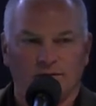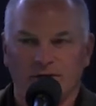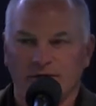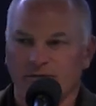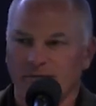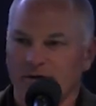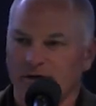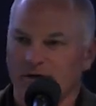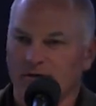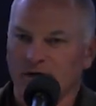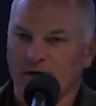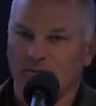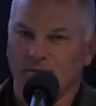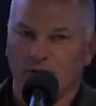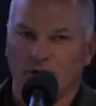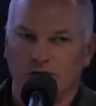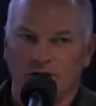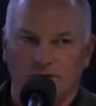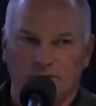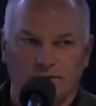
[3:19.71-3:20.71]
Green have been a great
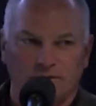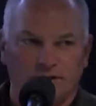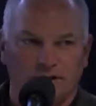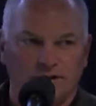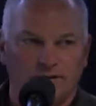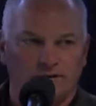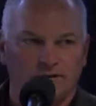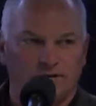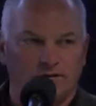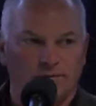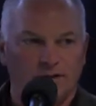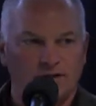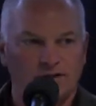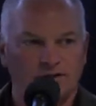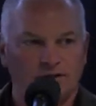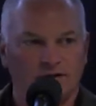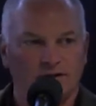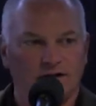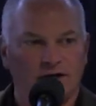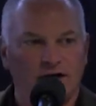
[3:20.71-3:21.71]
partner with us,
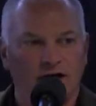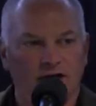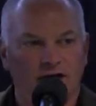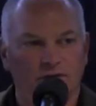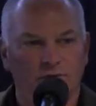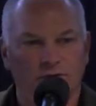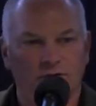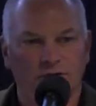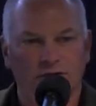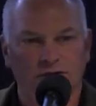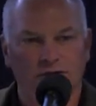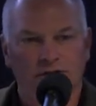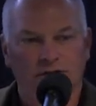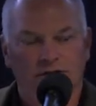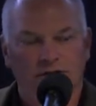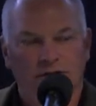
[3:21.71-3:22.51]
especially in the hockey world.